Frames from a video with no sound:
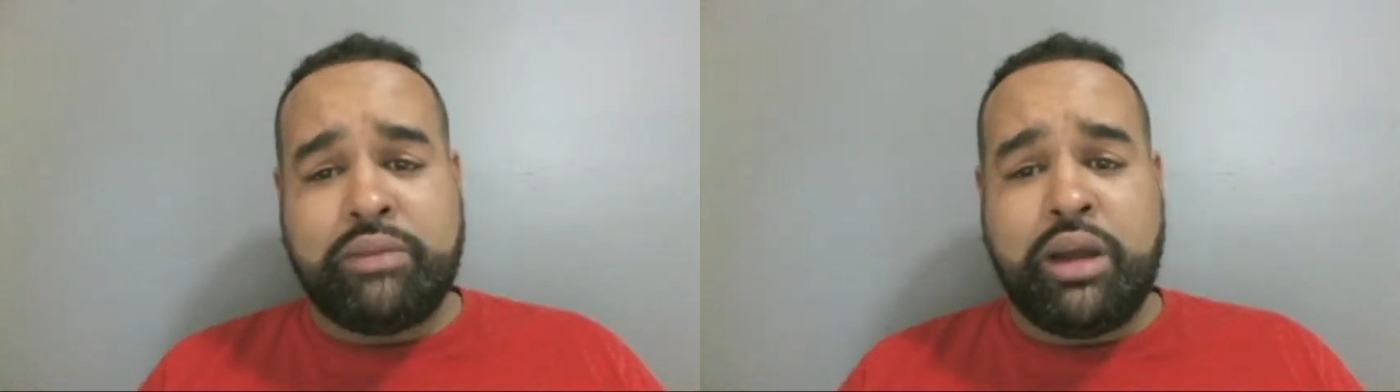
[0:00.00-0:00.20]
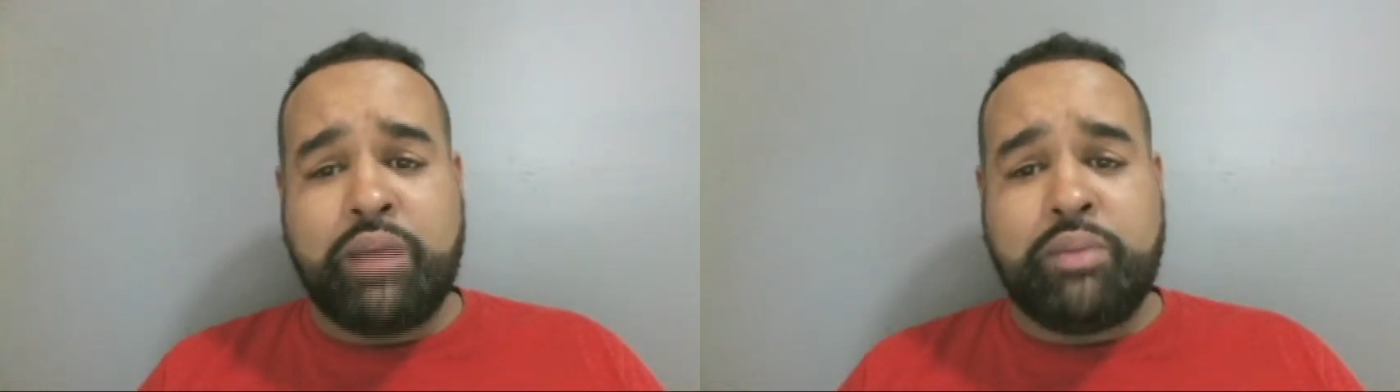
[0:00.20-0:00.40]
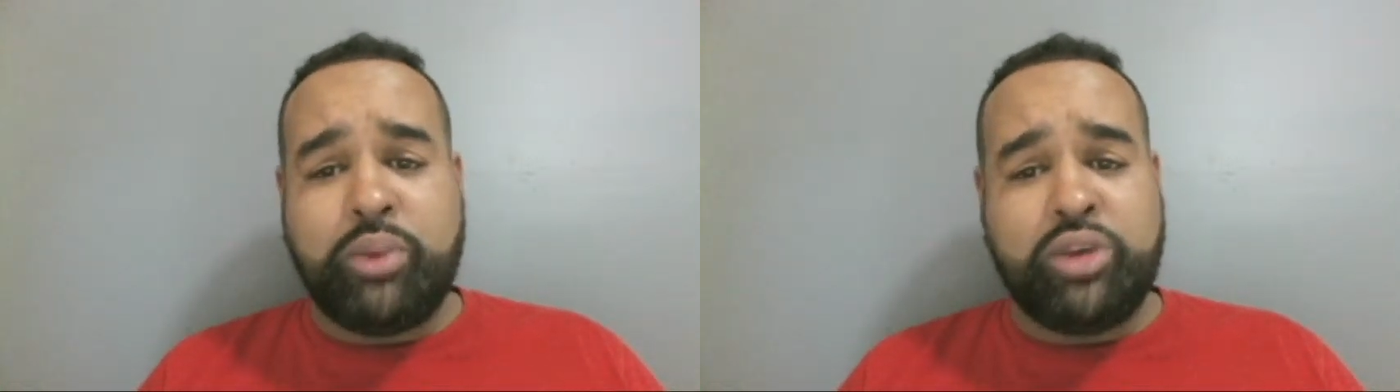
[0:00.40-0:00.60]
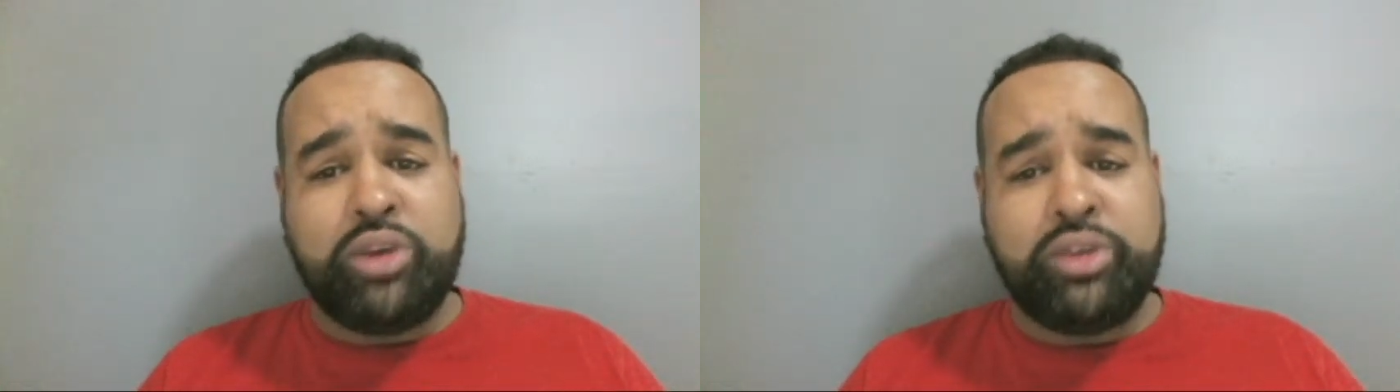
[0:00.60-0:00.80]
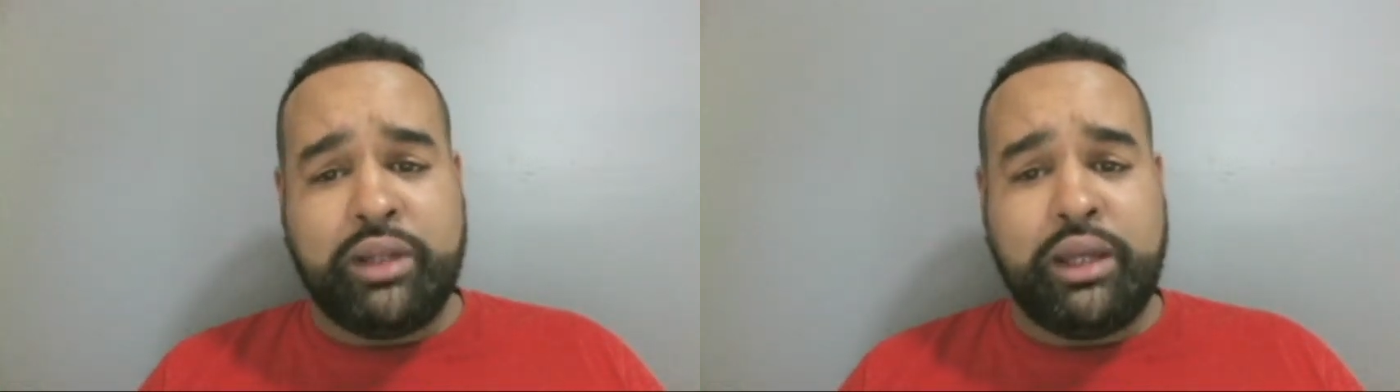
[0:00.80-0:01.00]
Now,
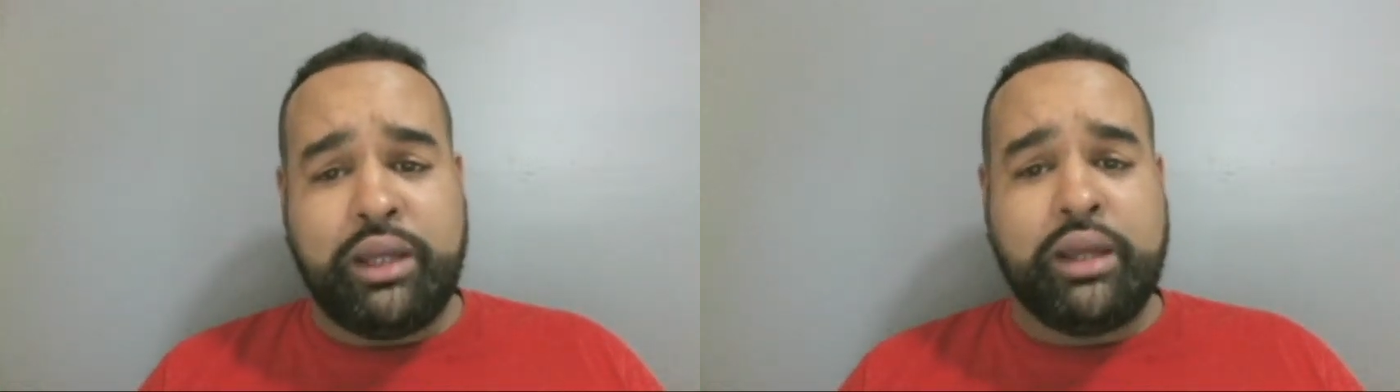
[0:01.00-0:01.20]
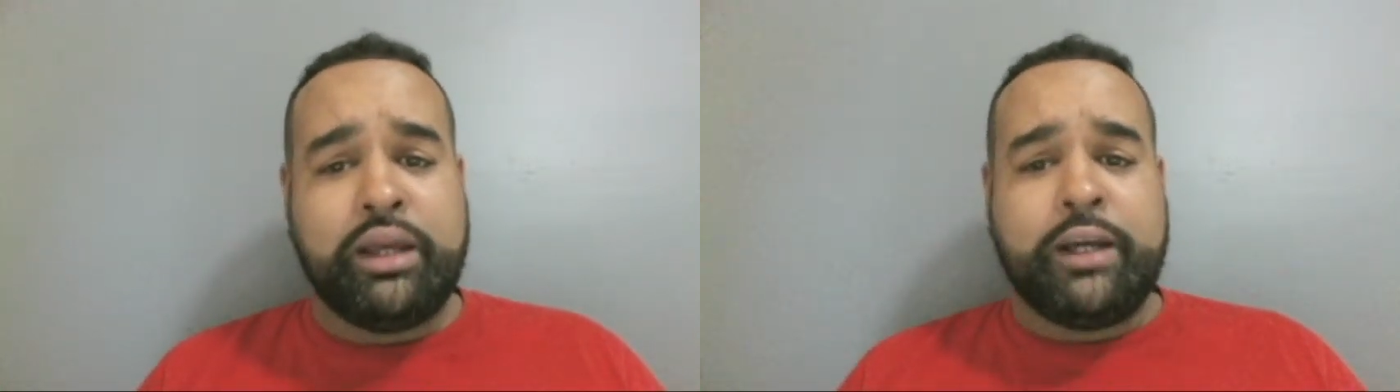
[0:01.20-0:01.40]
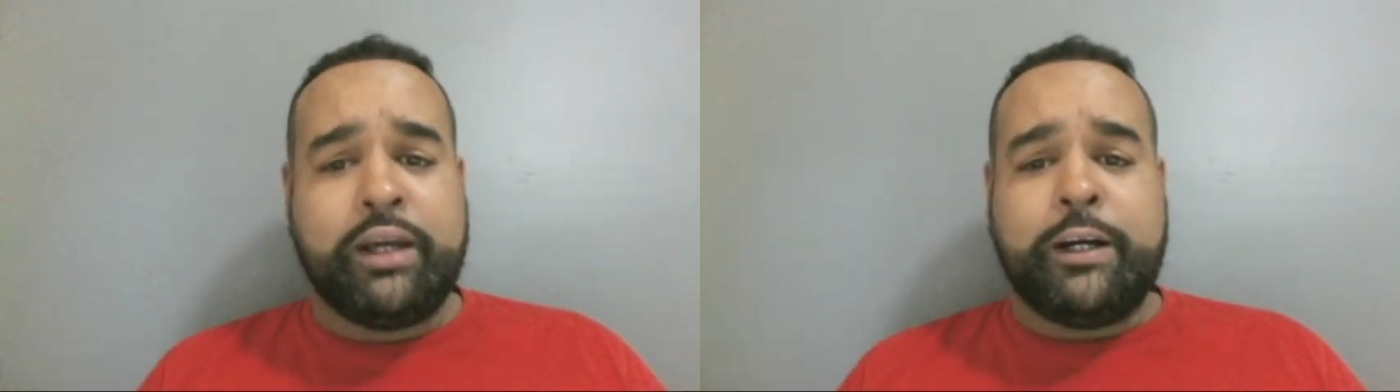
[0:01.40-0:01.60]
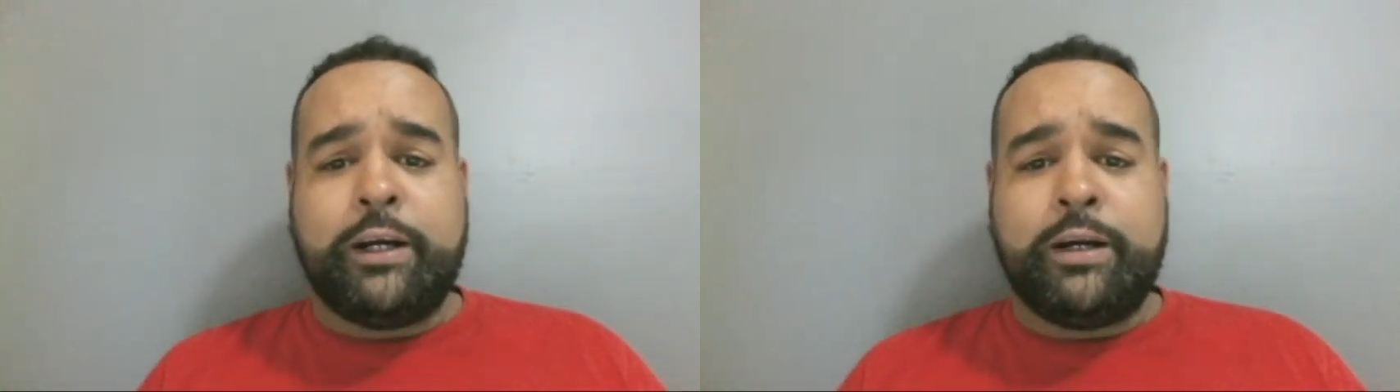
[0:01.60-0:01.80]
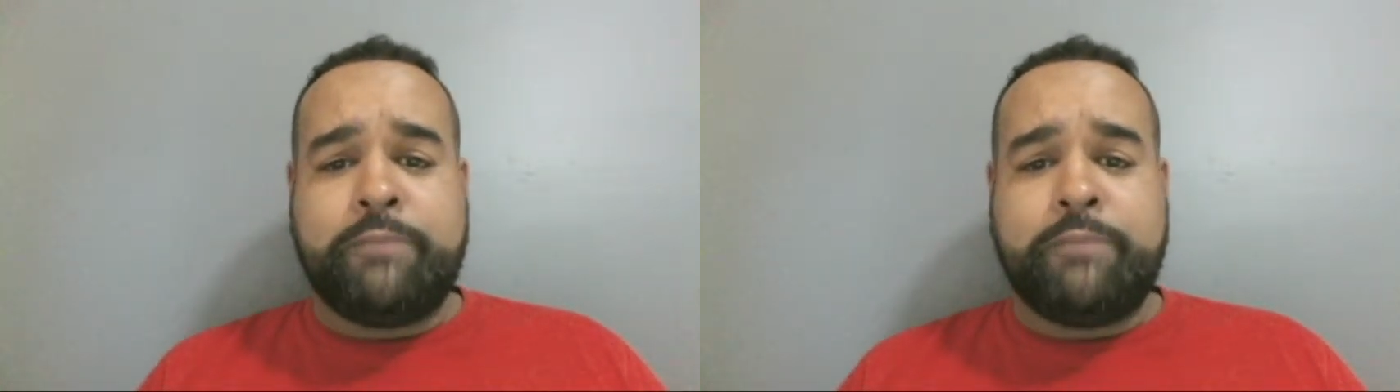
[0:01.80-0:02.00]
personally,
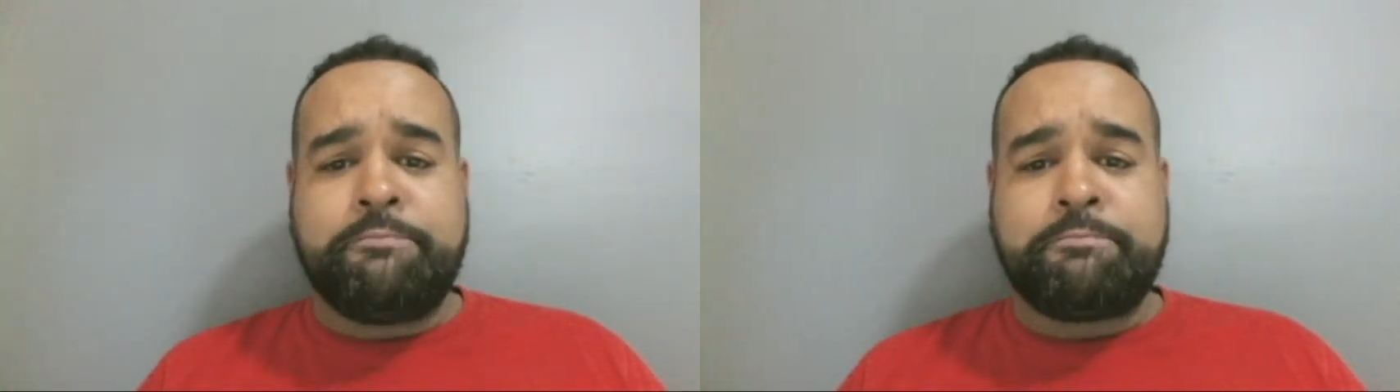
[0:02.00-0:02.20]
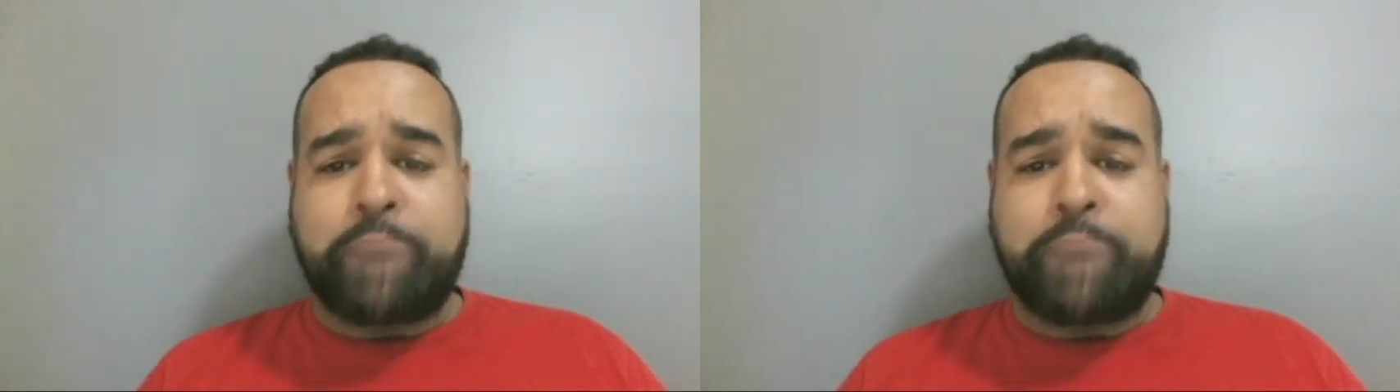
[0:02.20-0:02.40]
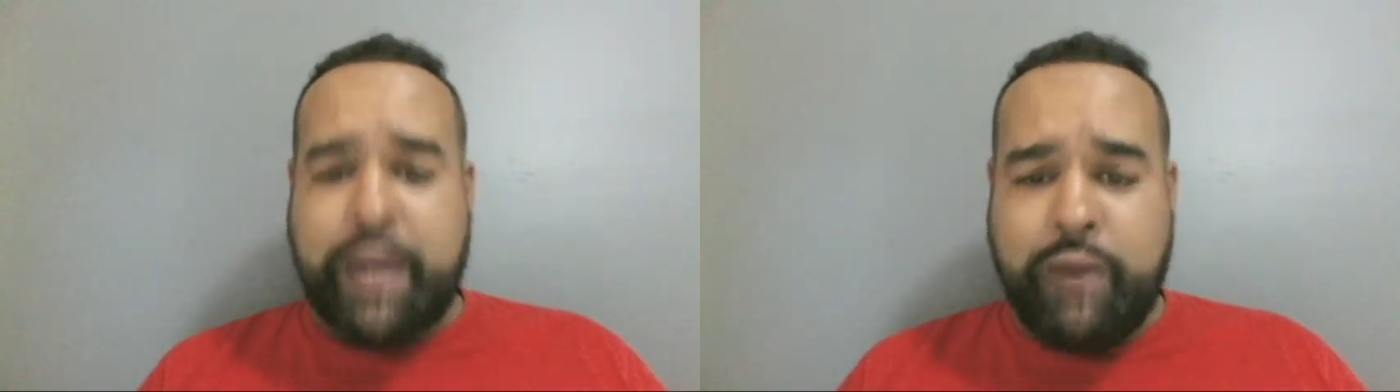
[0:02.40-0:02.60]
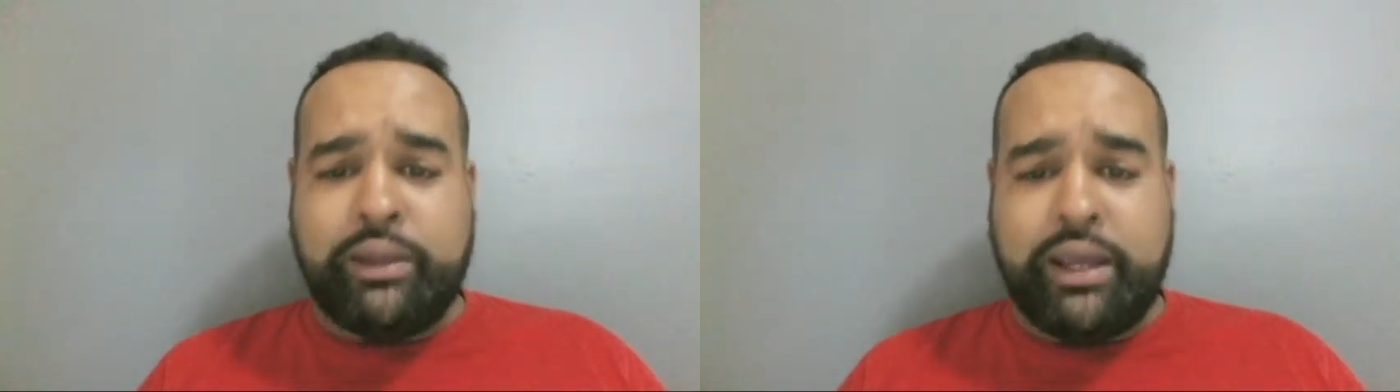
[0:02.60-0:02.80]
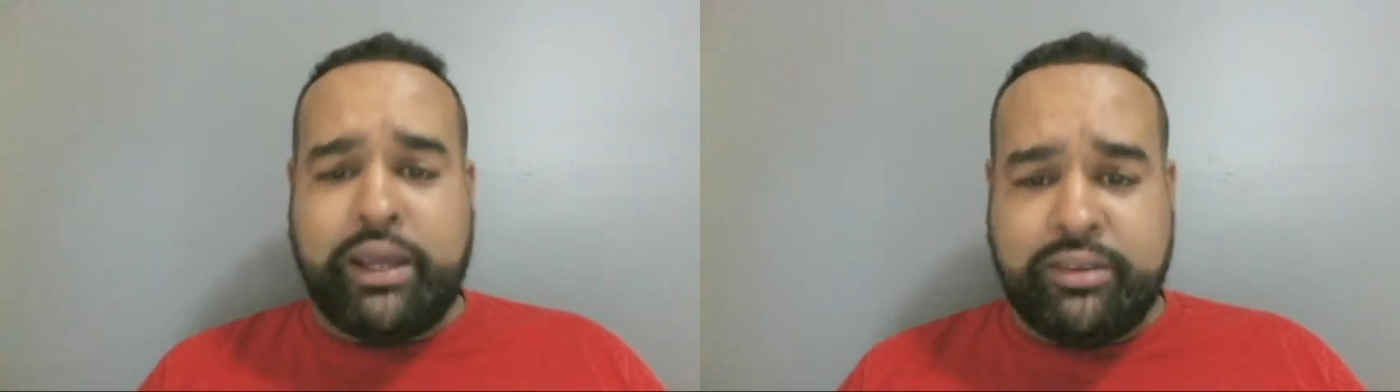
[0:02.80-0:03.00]
um, I
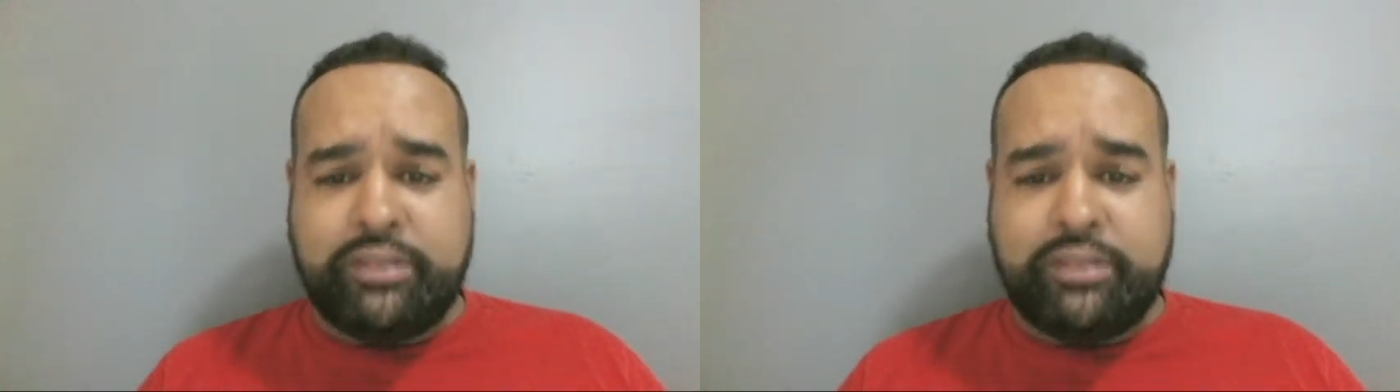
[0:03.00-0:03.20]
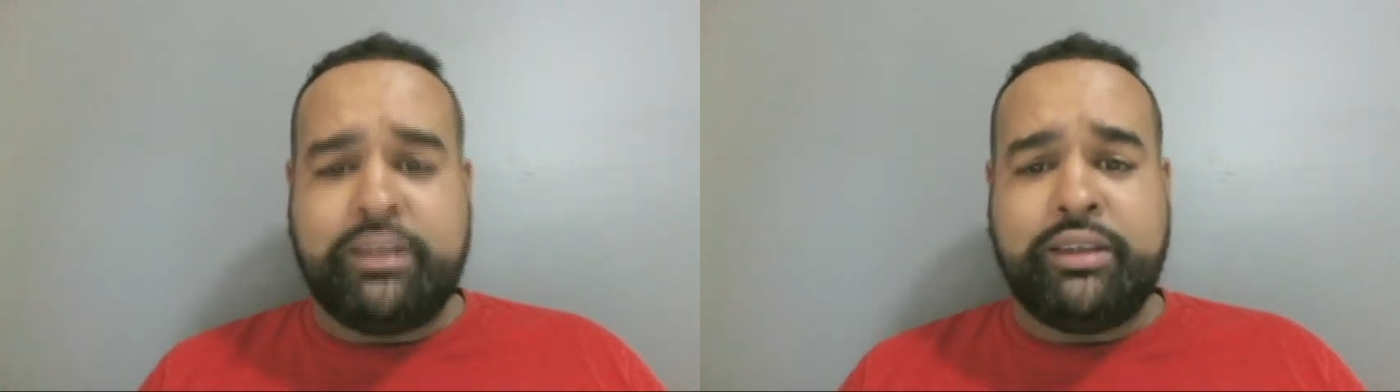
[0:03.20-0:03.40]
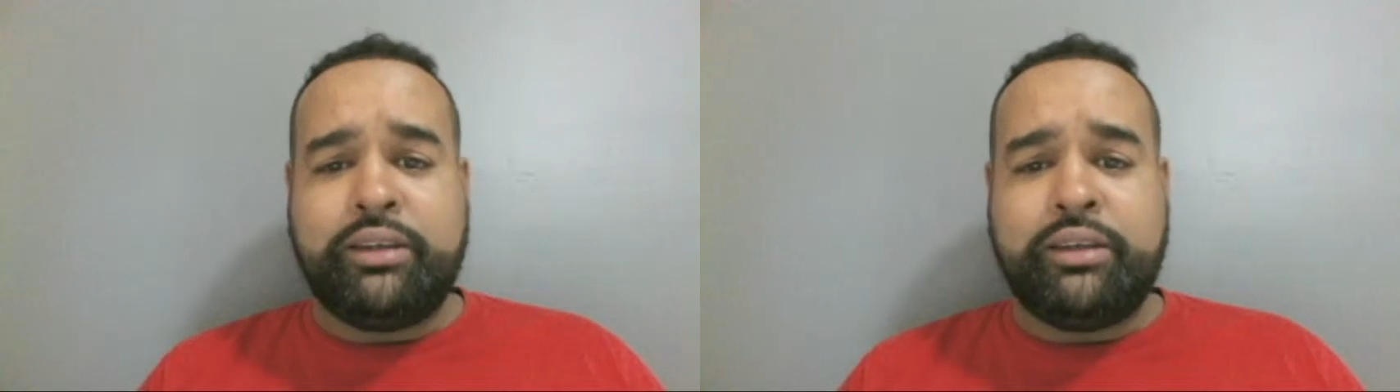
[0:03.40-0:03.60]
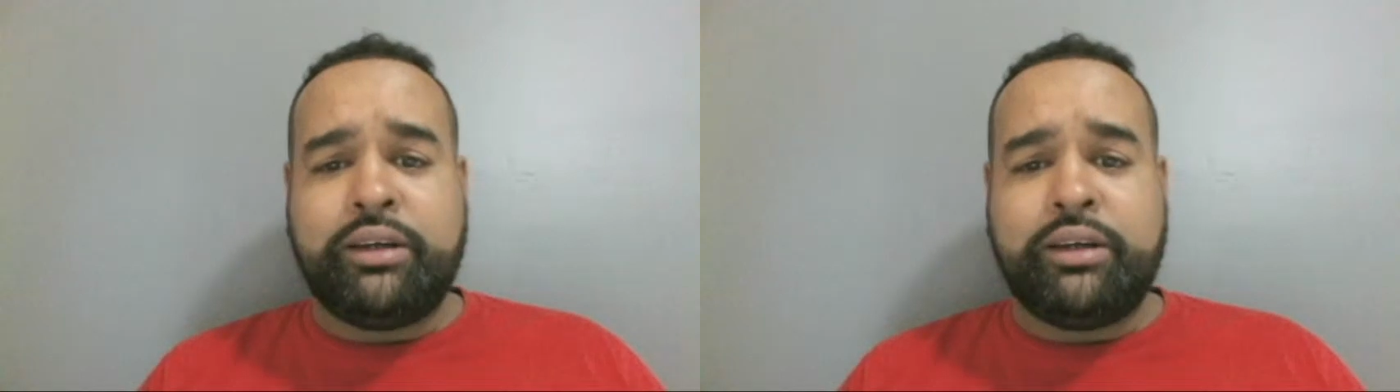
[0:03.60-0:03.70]
would like to see.